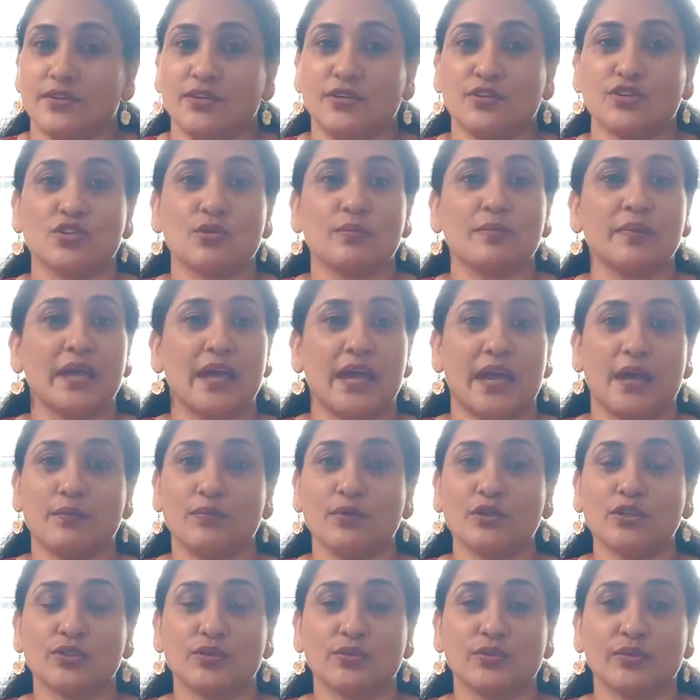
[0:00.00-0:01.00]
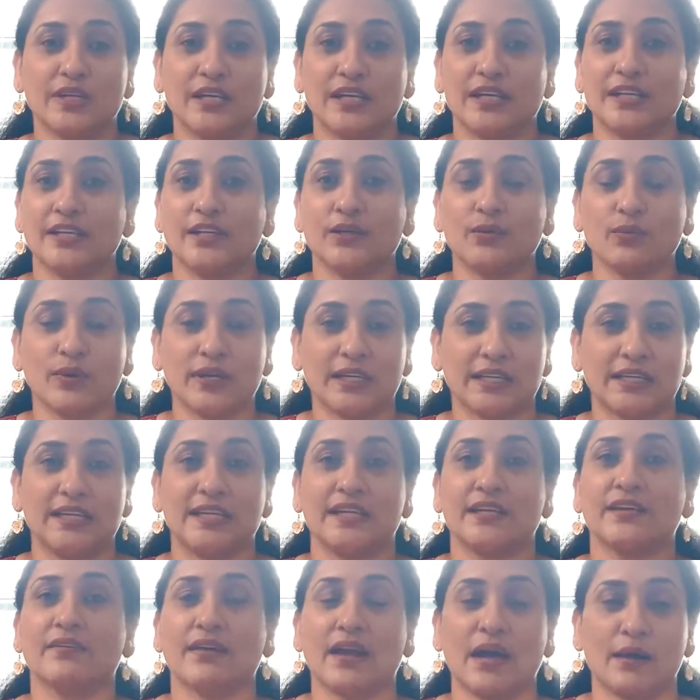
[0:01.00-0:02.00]
you should be able to really
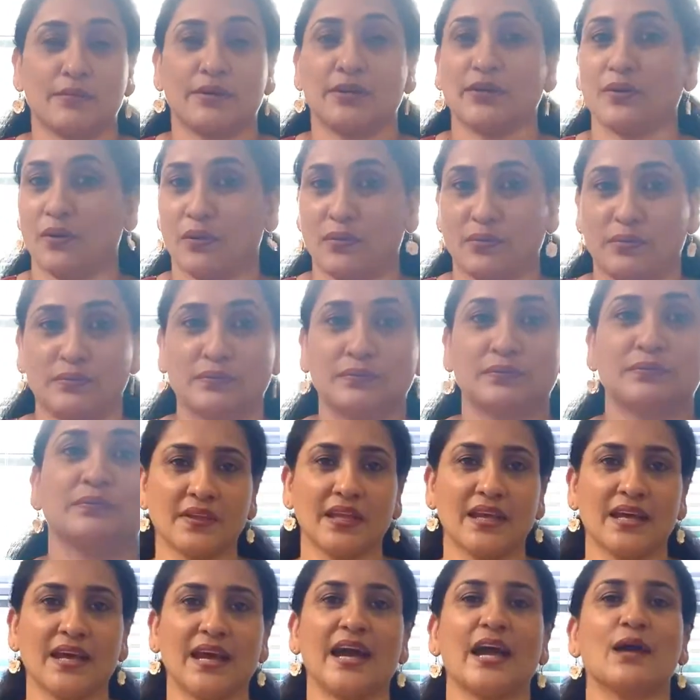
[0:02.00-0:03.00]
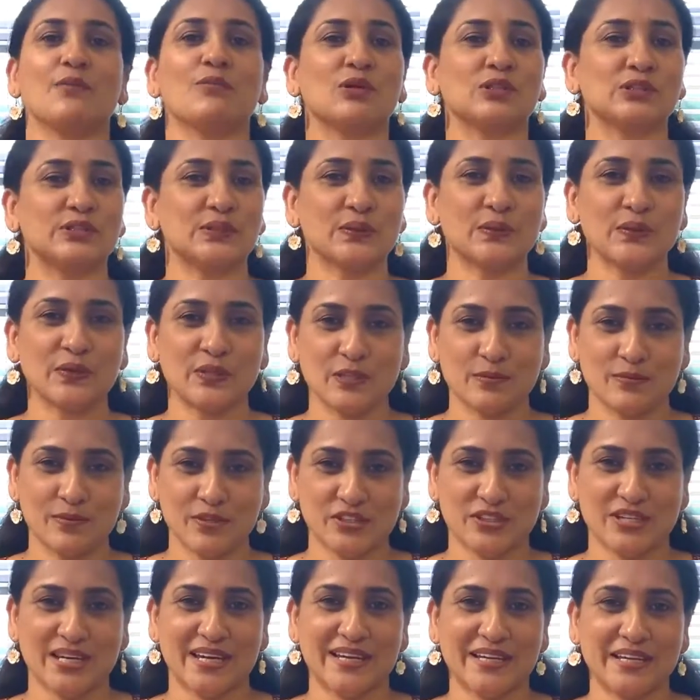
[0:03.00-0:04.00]
quickly grab and go. I'm also going to
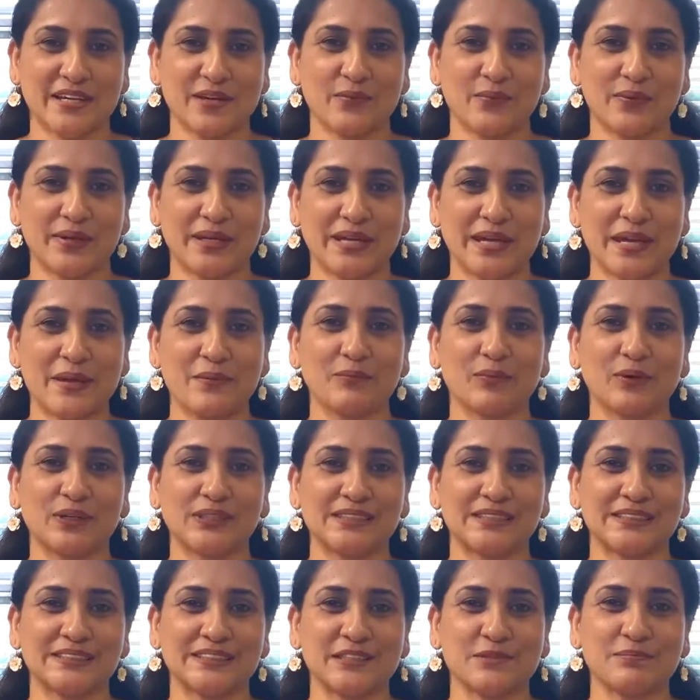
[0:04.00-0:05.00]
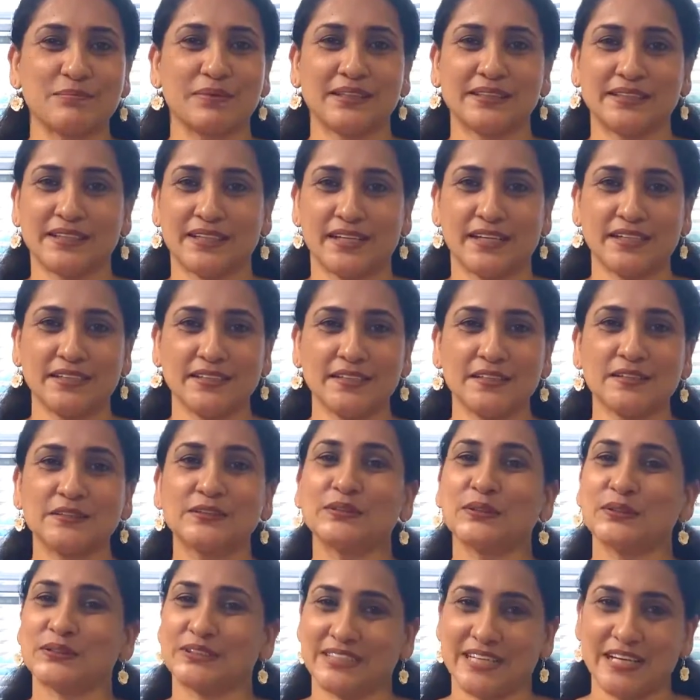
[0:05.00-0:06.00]
be sharing a very important tip at the end.
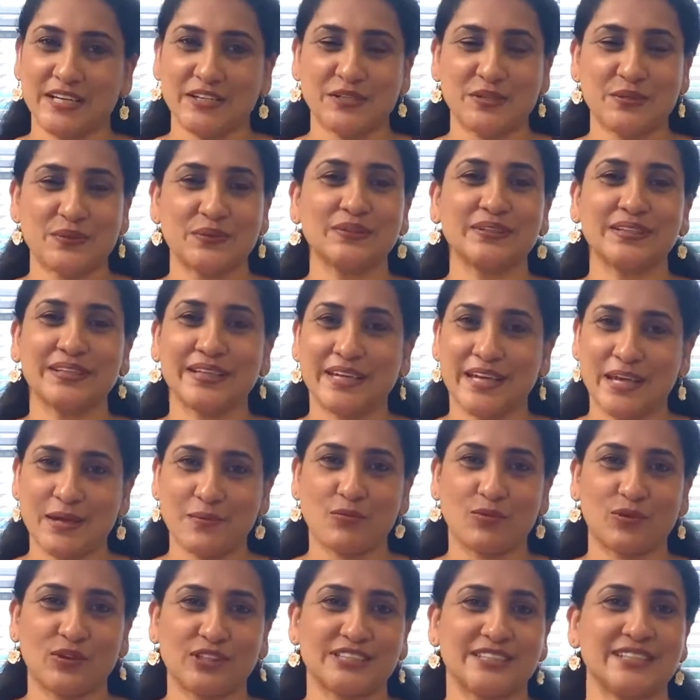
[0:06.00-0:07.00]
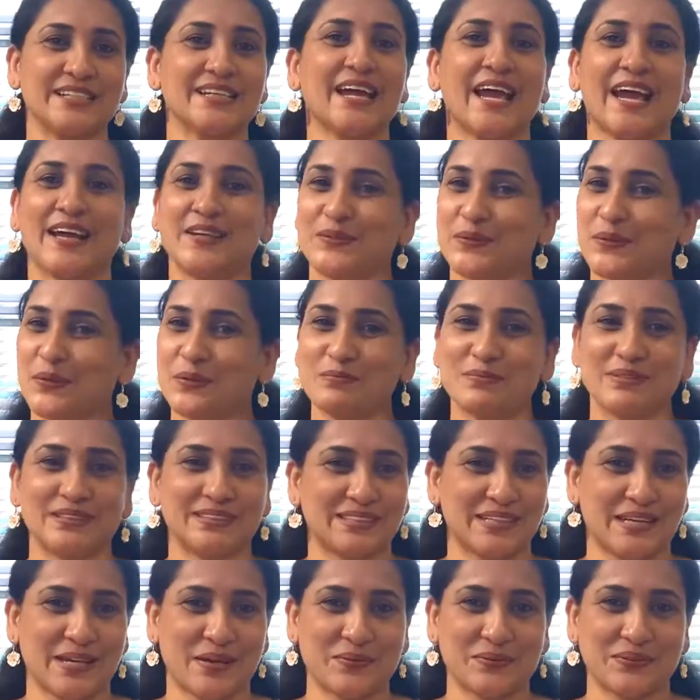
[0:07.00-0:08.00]
So stay tuned, keep watching and don't
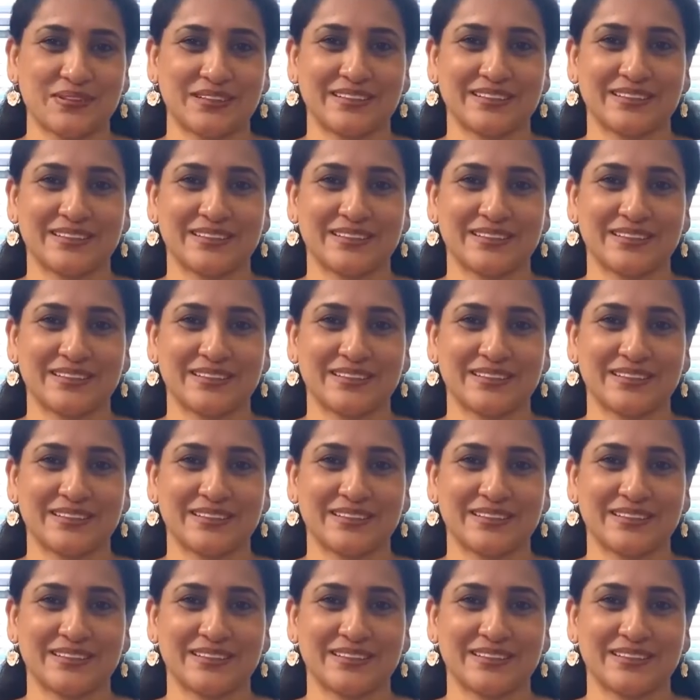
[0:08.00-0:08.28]
miss it out.